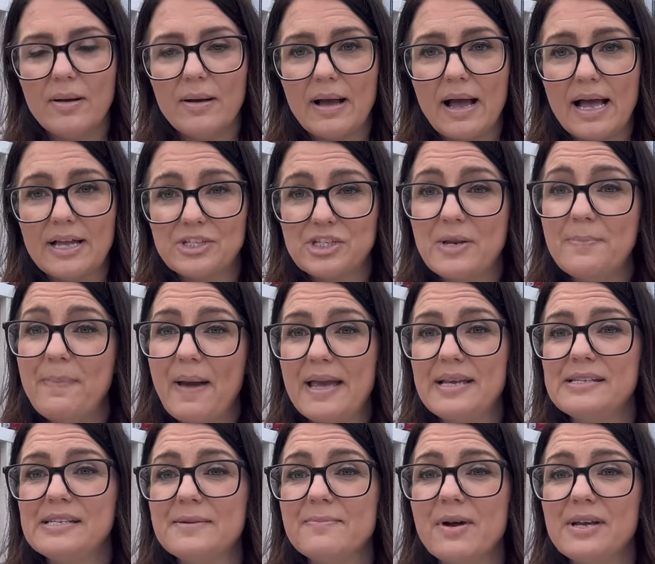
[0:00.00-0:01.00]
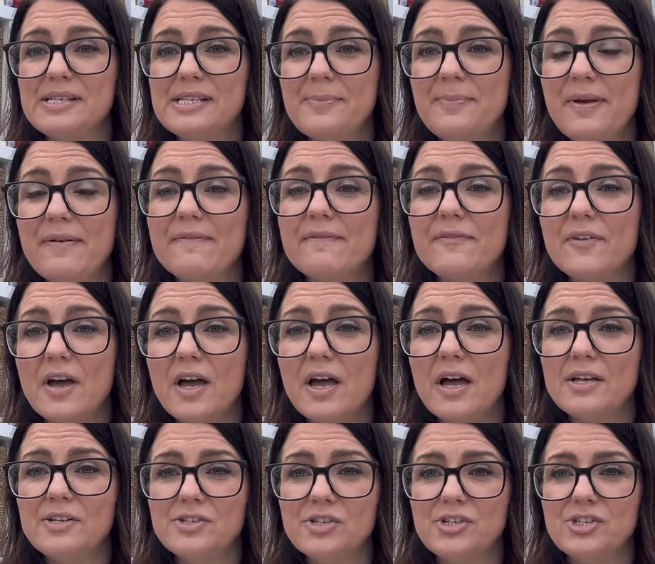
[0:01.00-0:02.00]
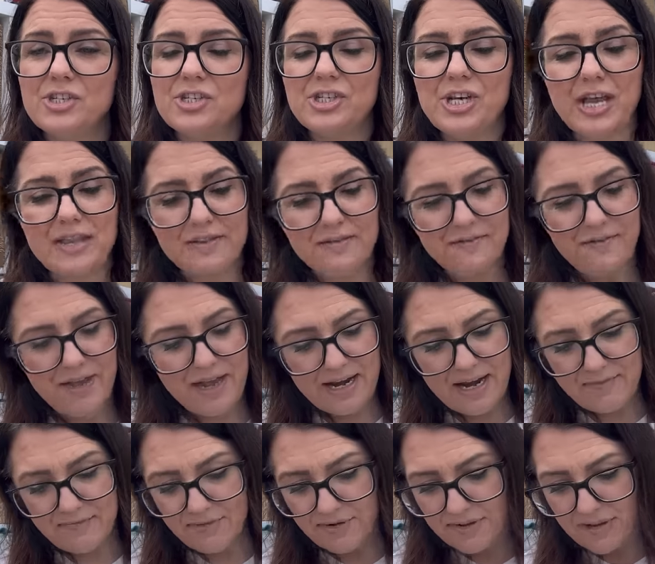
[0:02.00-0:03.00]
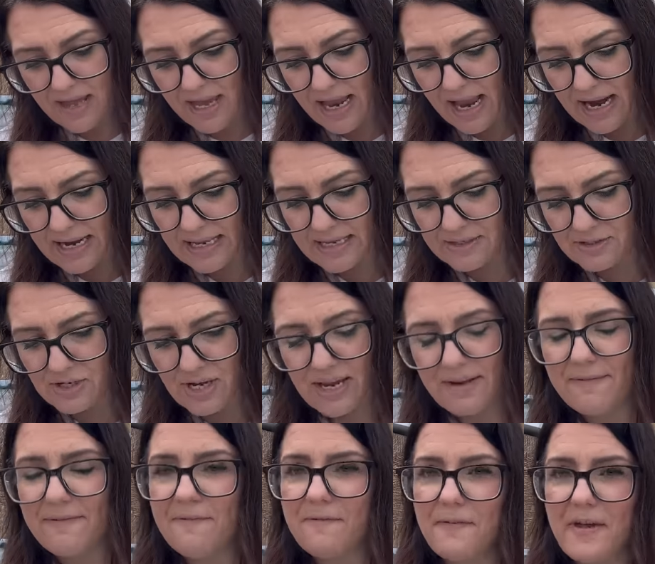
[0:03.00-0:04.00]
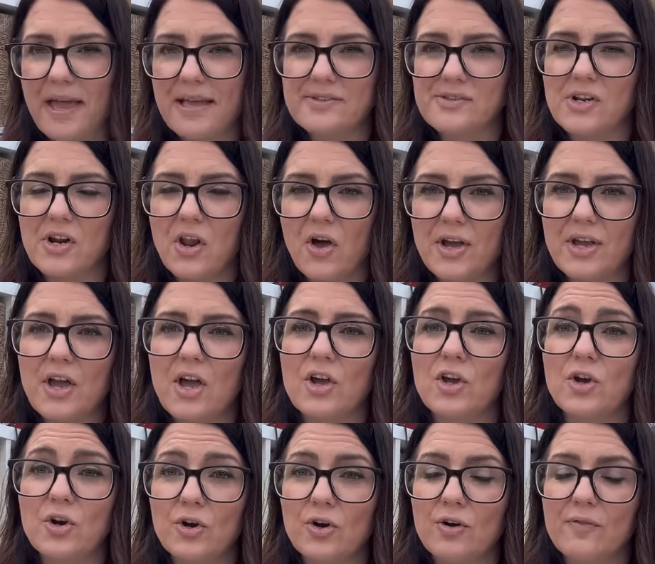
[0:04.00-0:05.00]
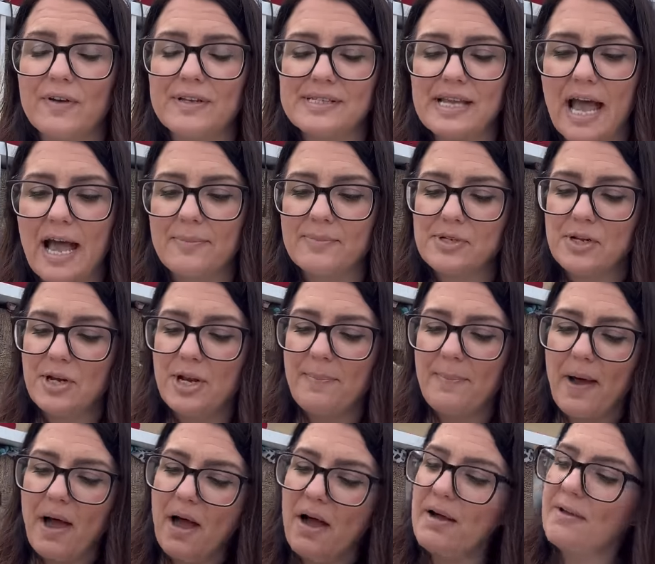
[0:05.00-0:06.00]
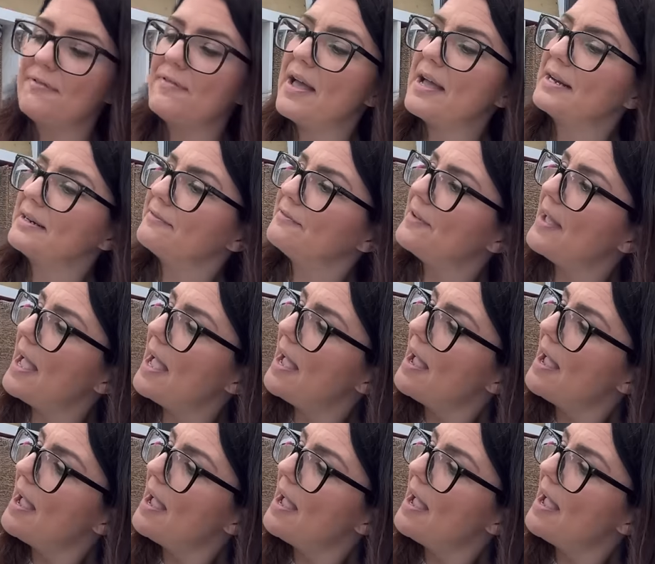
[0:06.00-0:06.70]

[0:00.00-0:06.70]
actually basted my zip in first just to check the fit and everything, and it fits like a glove. It's absolutely perfect fit.